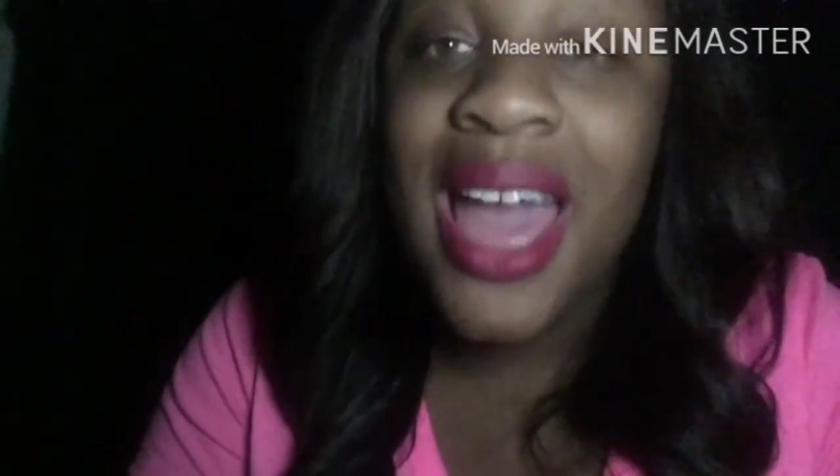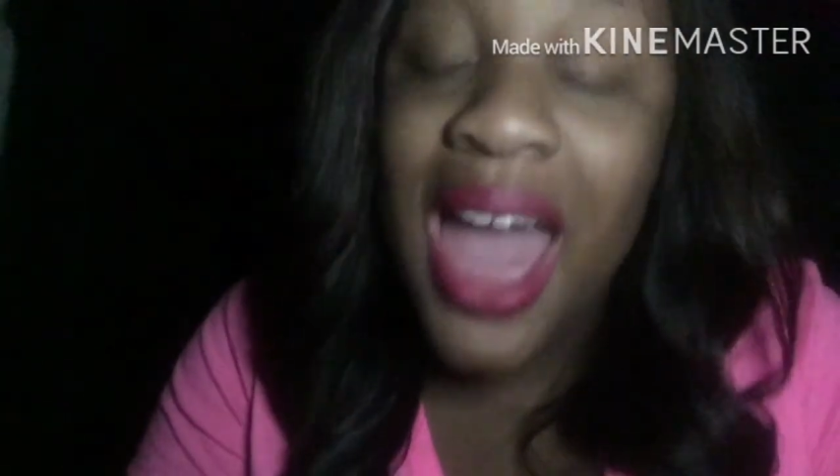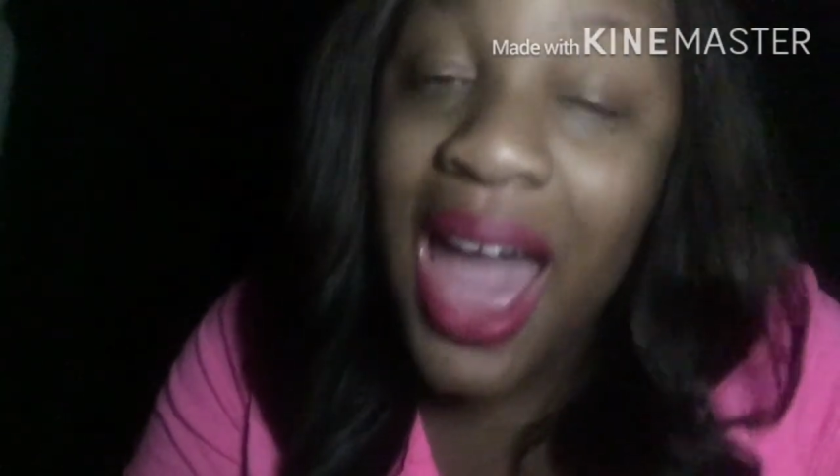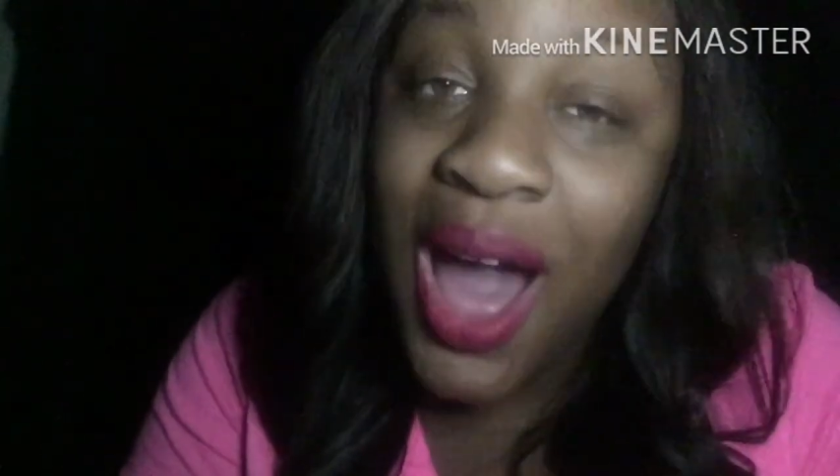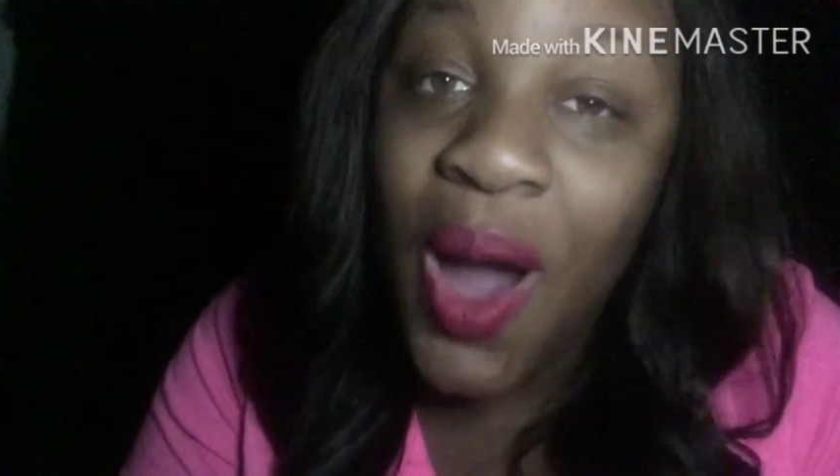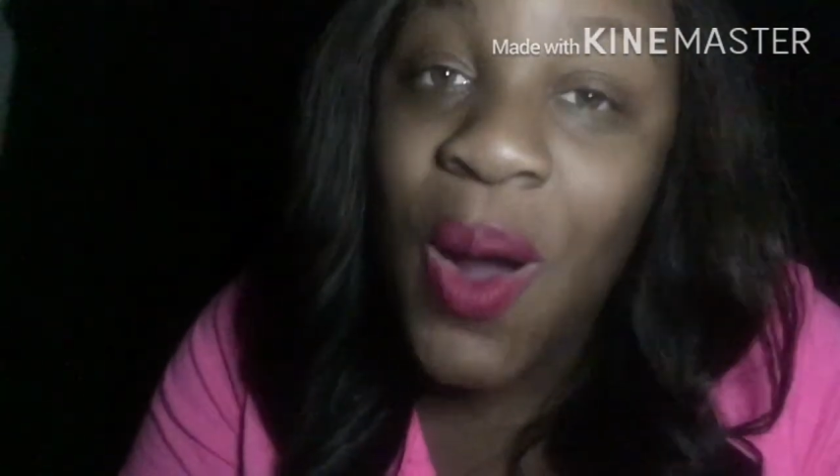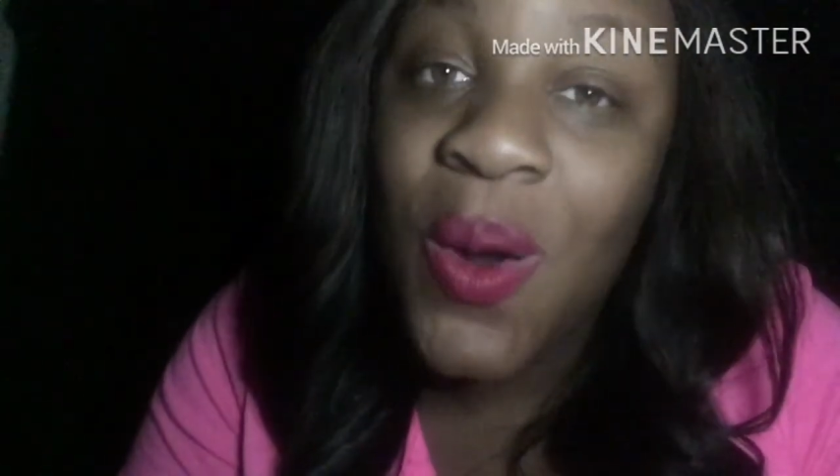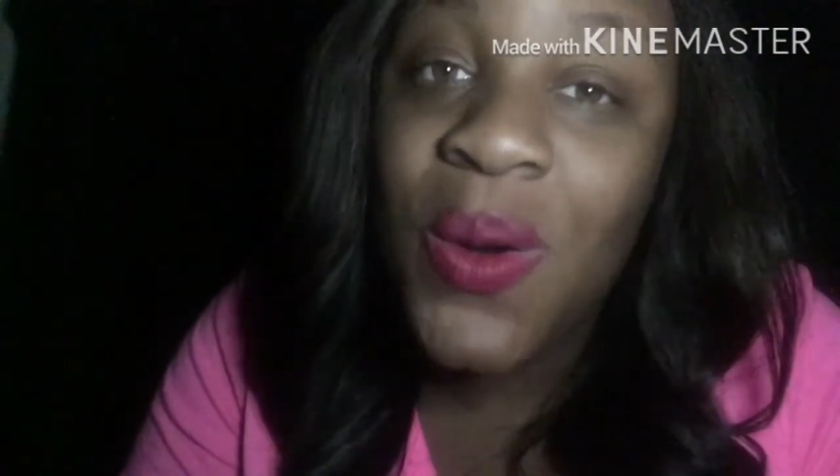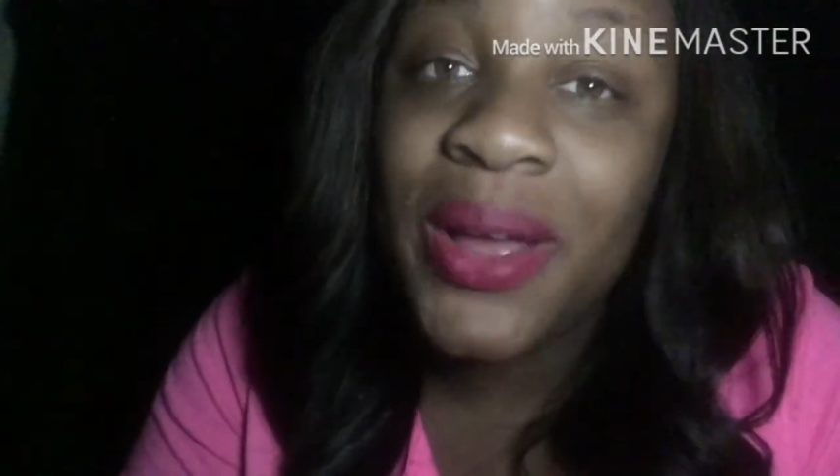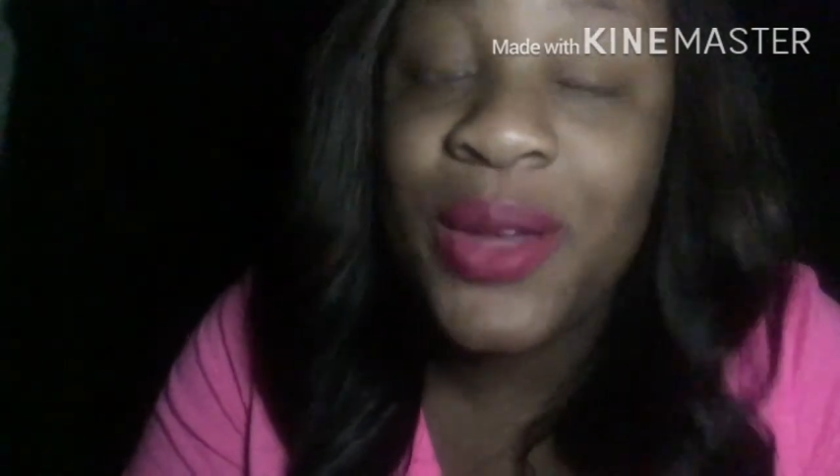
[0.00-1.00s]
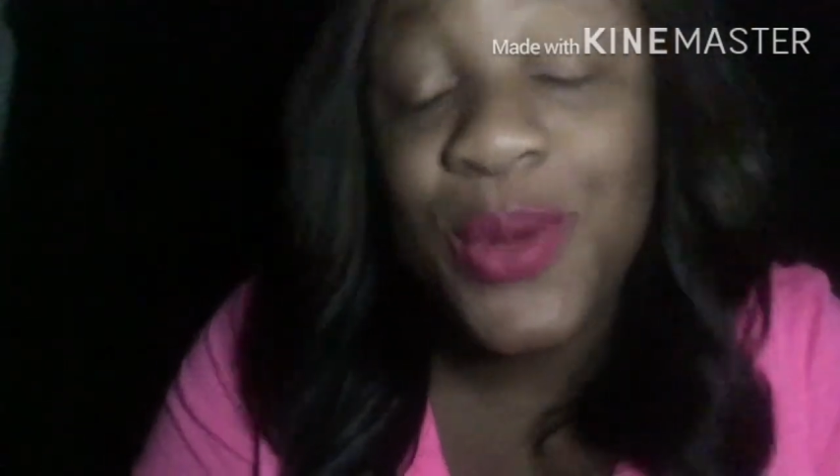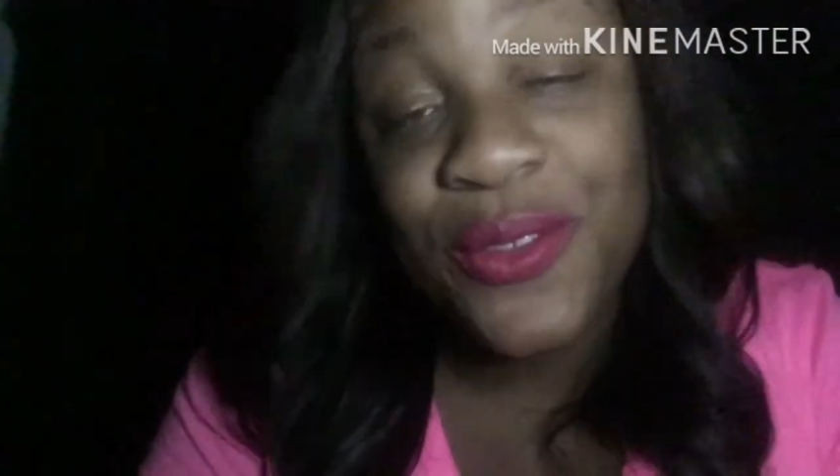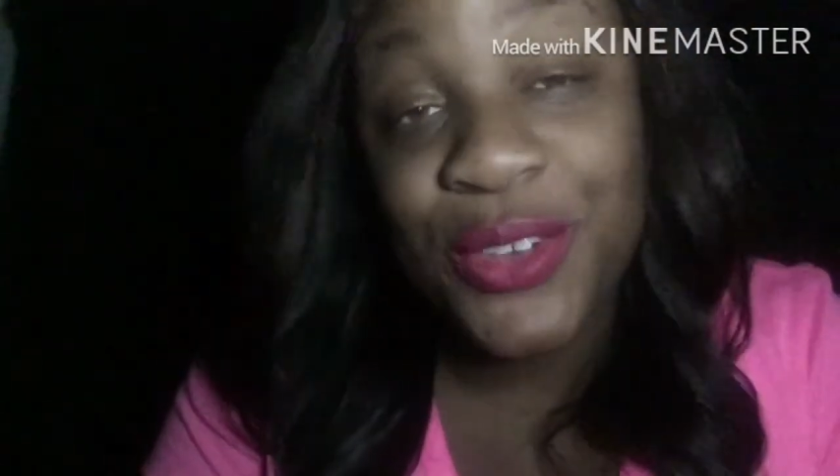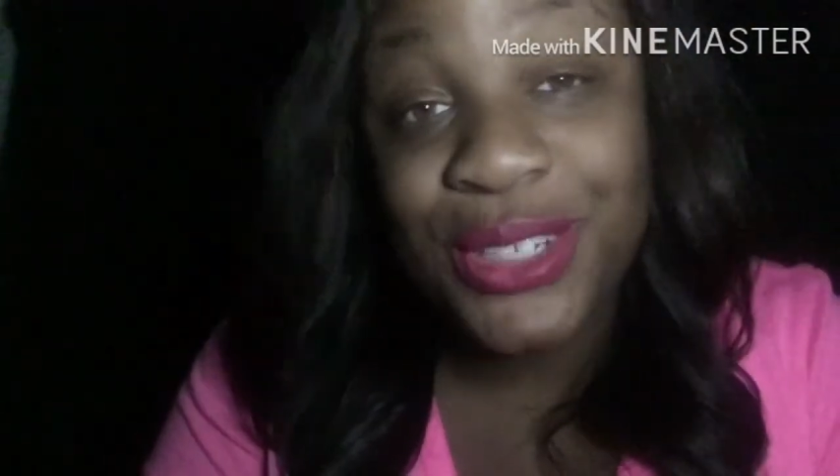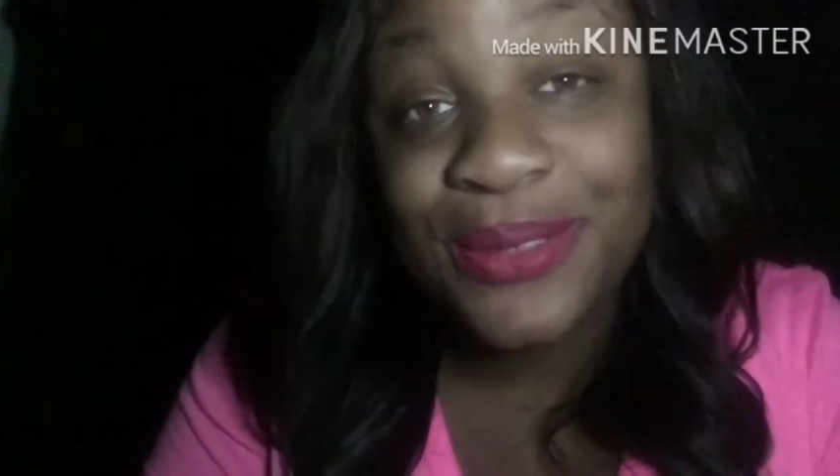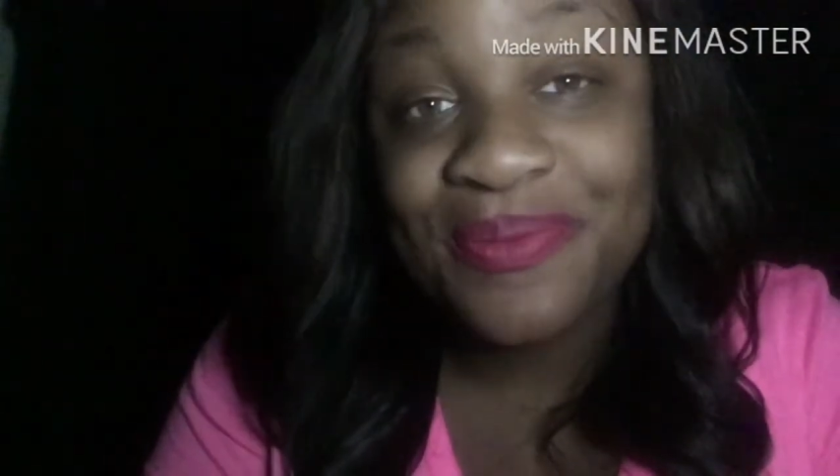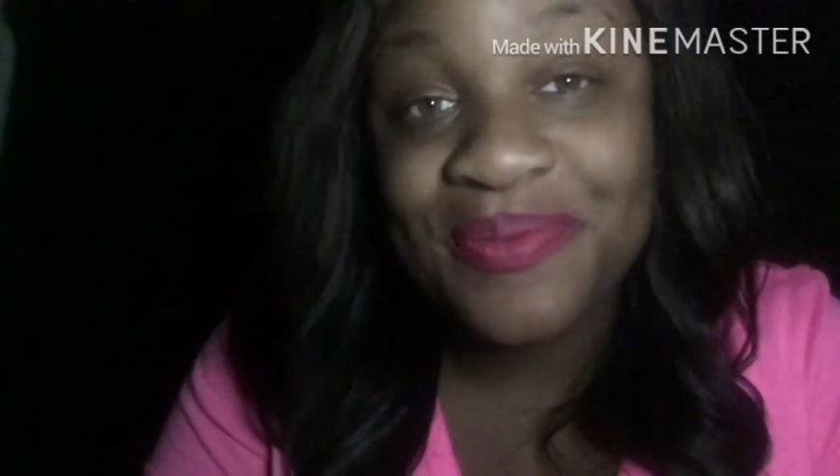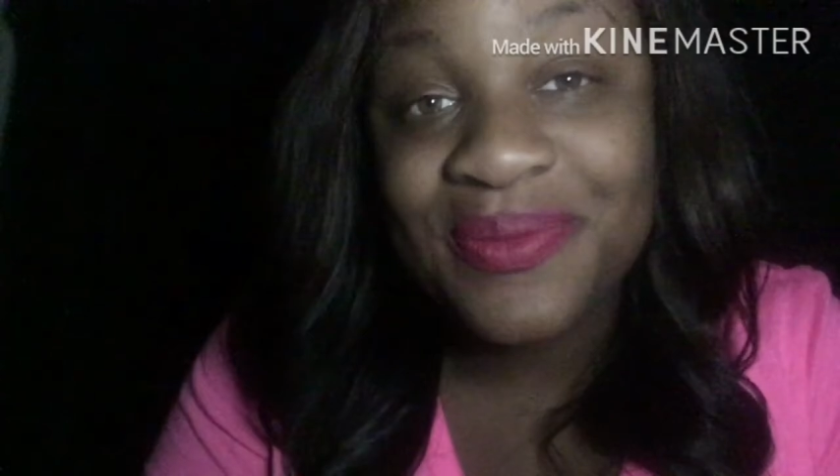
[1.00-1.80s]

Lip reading: how it went for you.